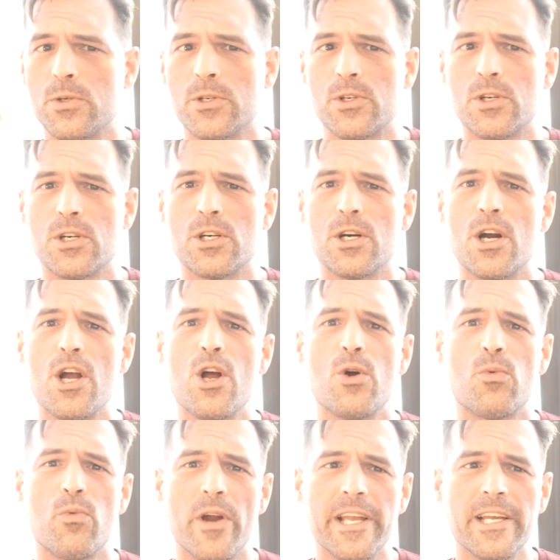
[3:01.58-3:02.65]
encourage
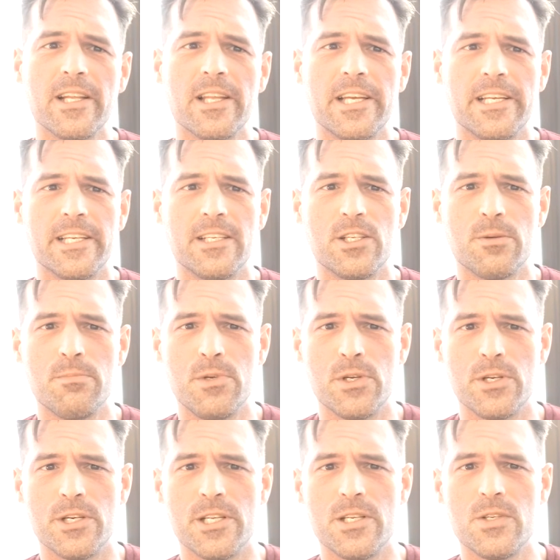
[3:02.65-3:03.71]
regulated
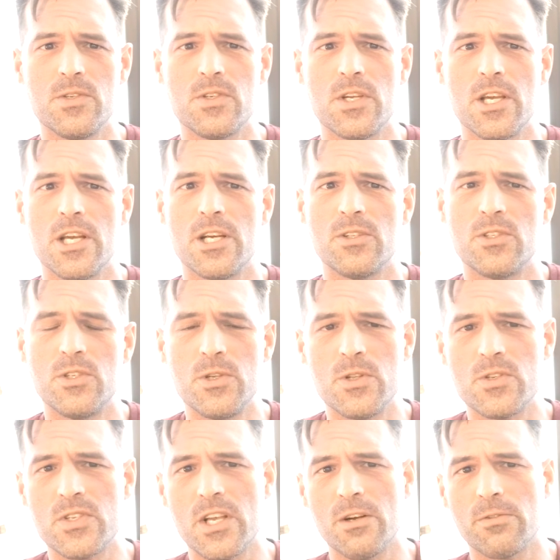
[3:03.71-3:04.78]
communities to do the
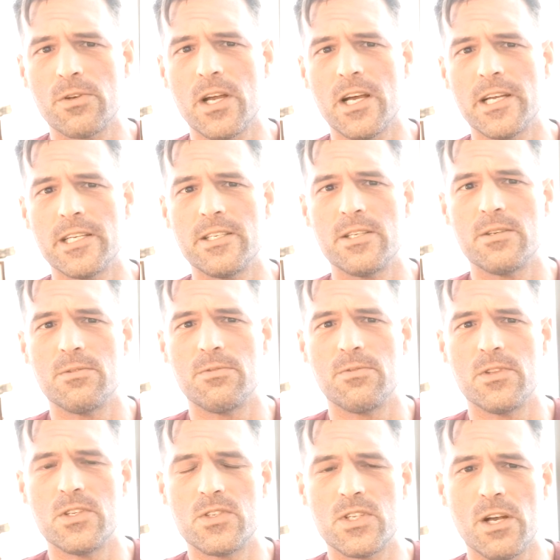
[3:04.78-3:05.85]

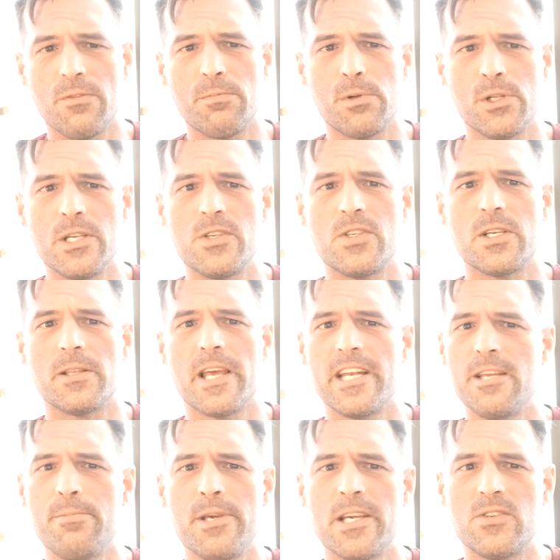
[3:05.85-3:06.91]
self-policing that
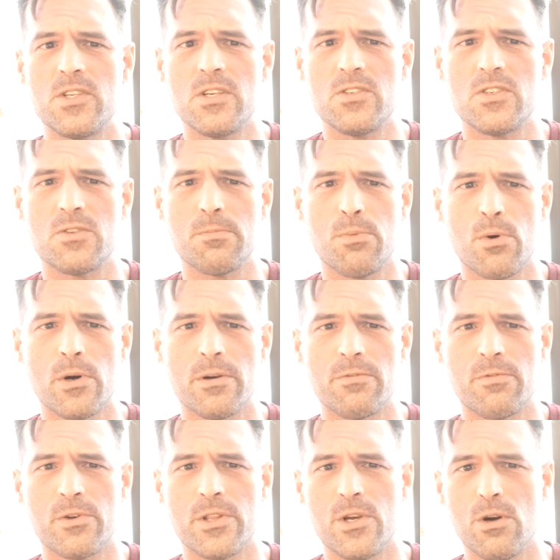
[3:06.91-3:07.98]
EPA sees as important
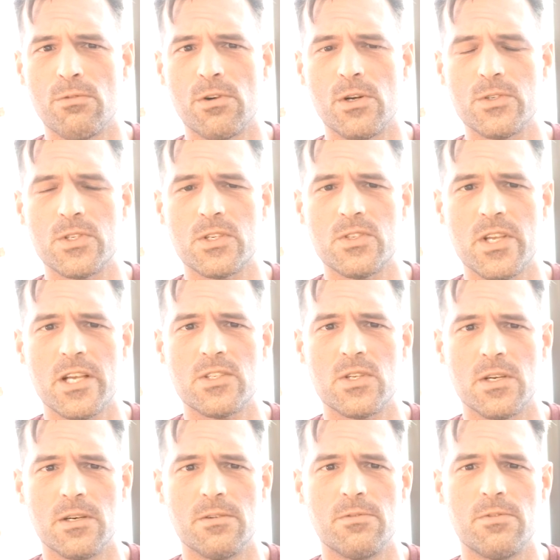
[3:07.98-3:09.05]
for the overall success
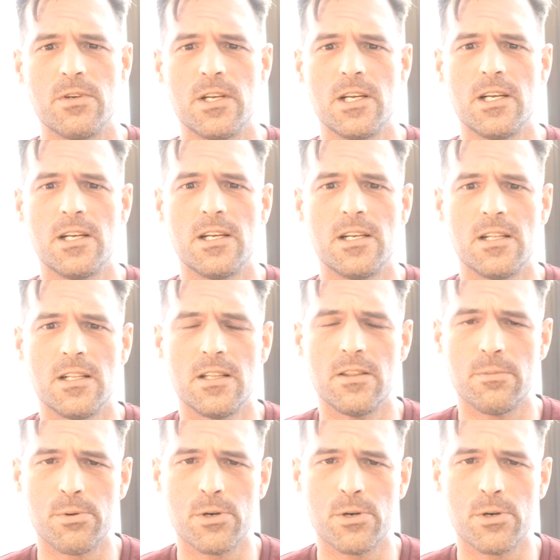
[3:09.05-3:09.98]
of the